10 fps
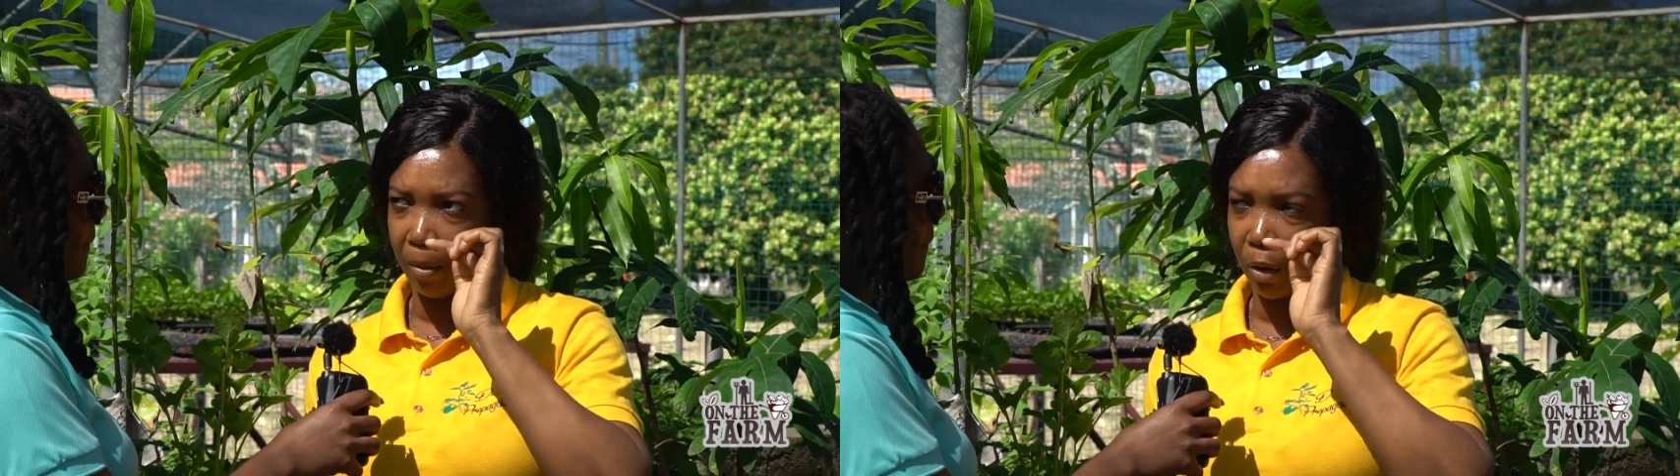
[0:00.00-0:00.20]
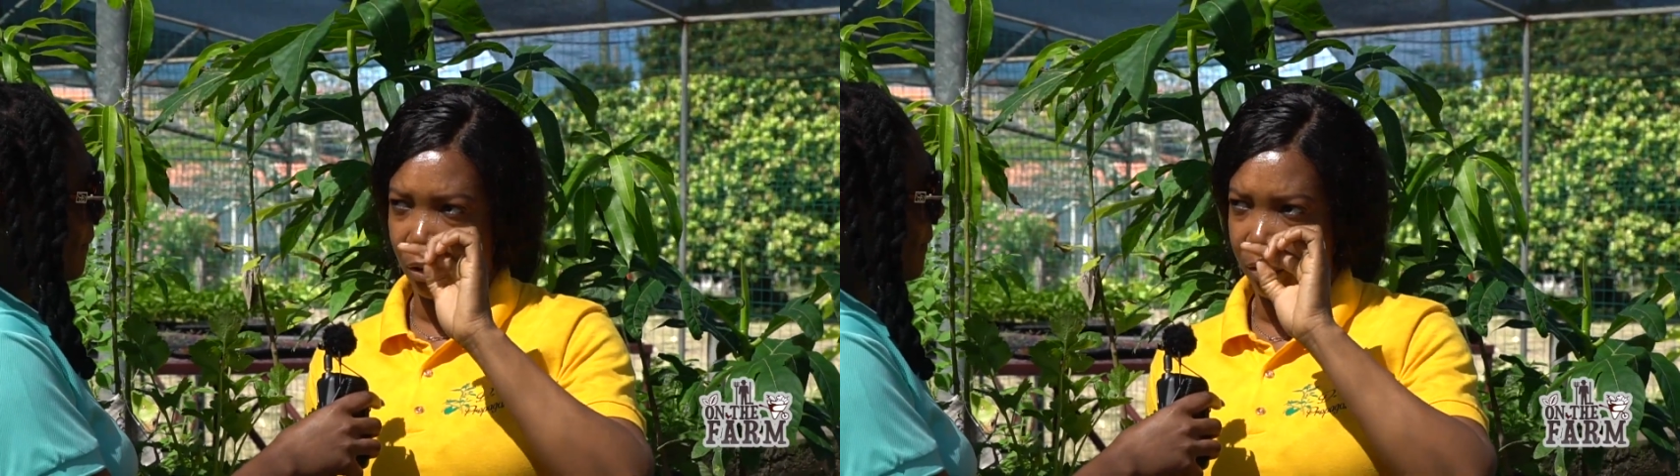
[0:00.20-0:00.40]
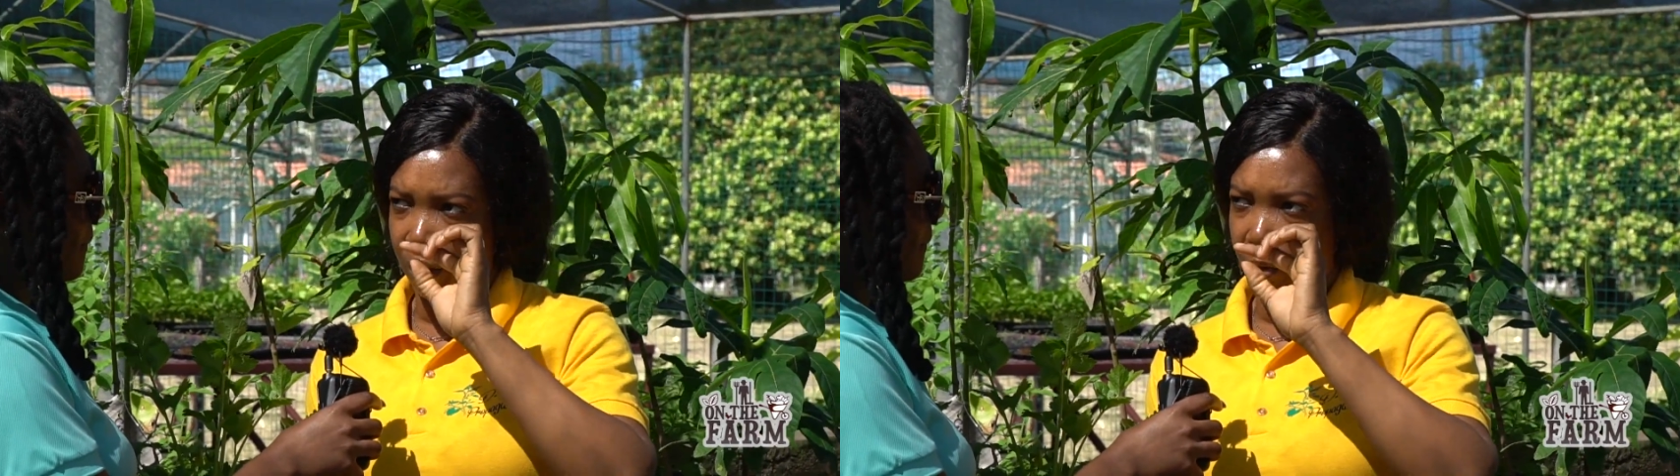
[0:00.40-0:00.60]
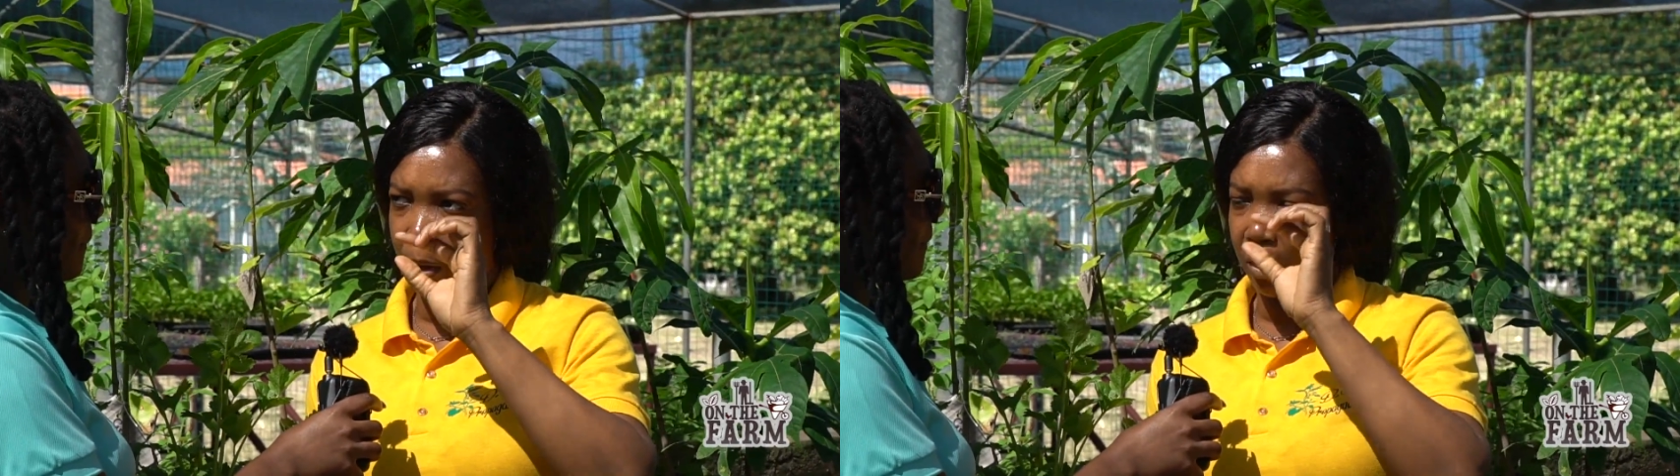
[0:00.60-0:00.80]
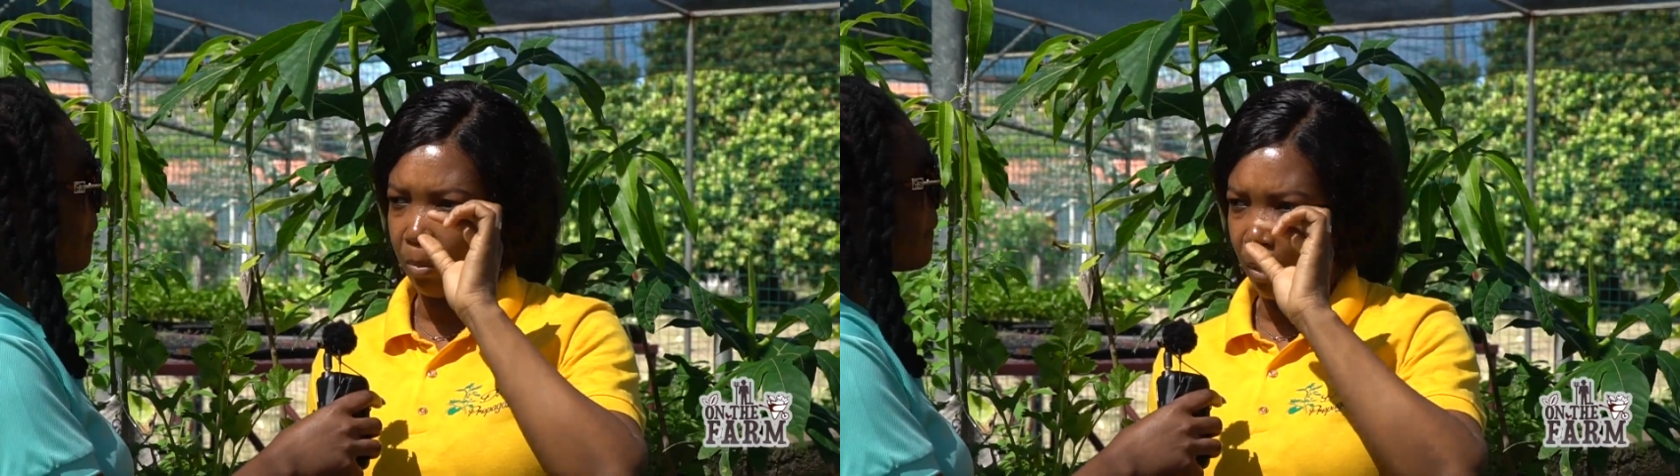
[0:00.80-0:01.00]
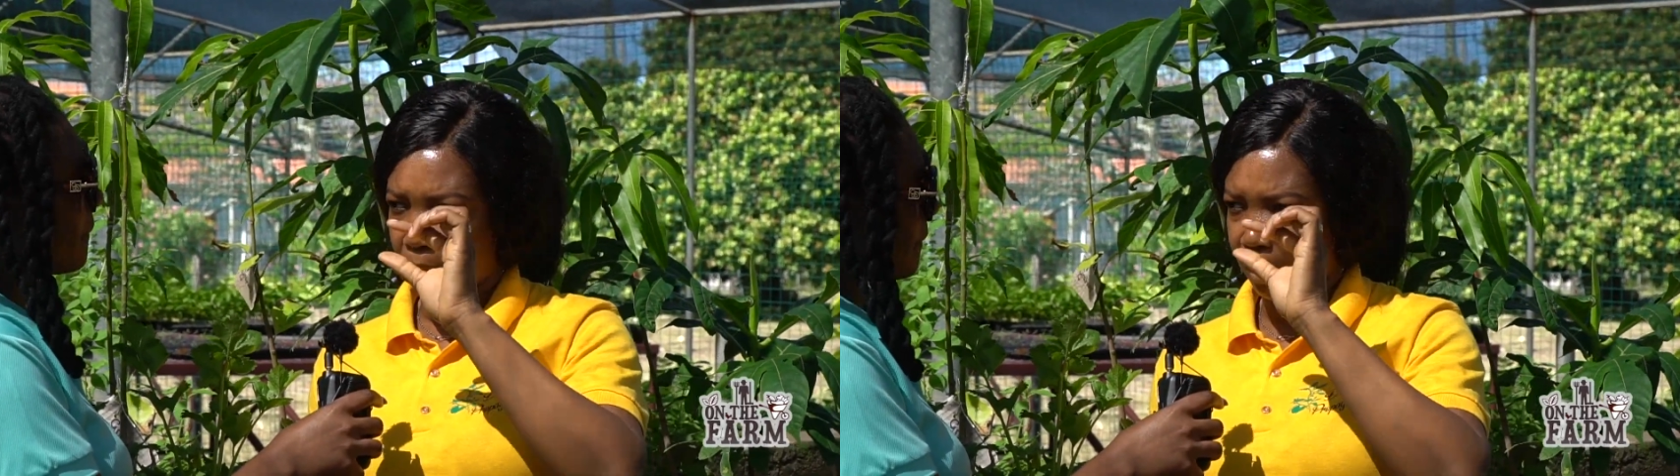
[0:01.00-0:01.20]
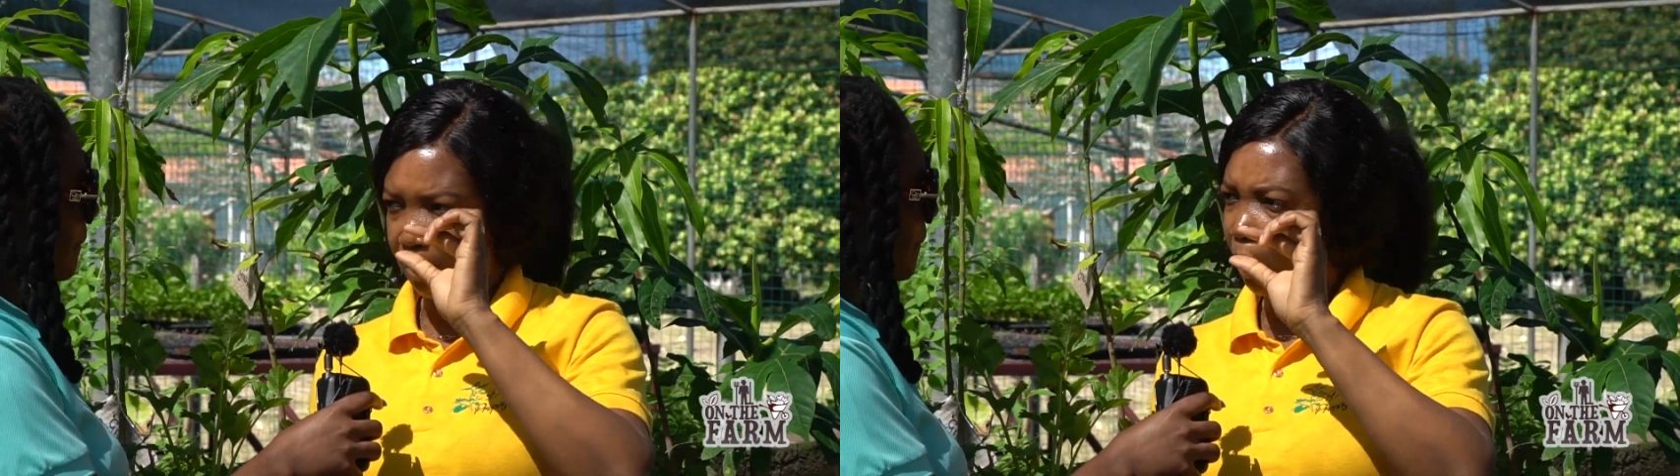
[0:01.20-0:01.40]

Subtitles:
tree where the blossom